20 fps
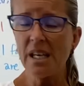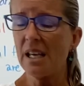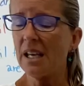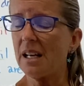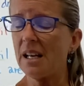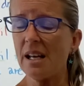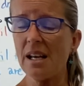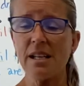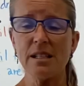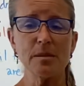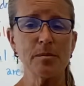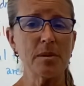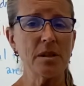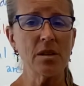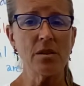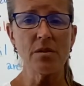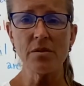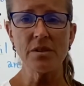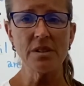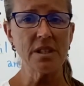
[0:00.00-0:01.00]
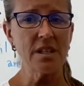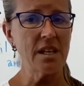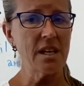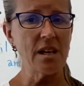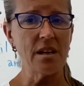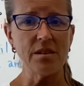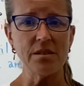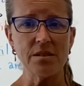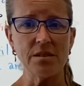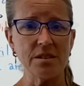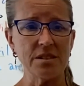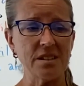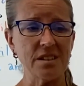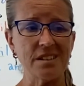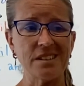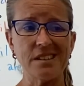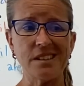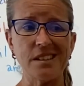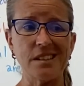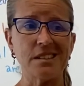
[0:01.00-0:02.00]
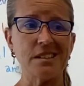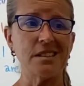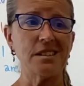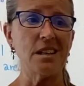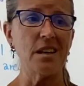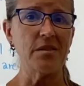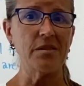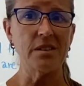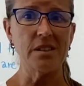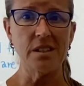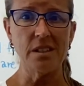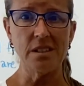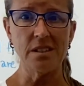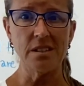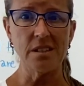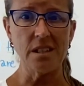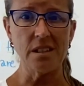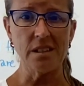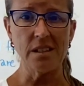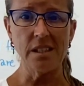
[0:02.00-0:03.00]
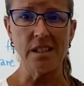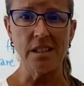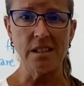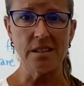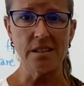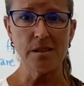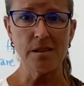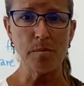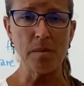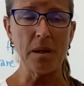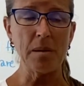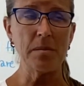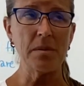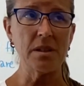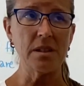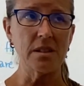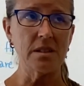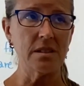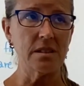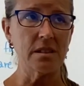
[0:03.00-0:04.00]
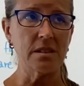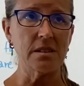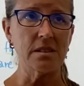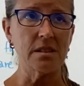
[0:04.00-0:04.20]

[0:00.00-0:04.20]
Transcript: It has been over the counter since the 70s at least, maybe the 60s.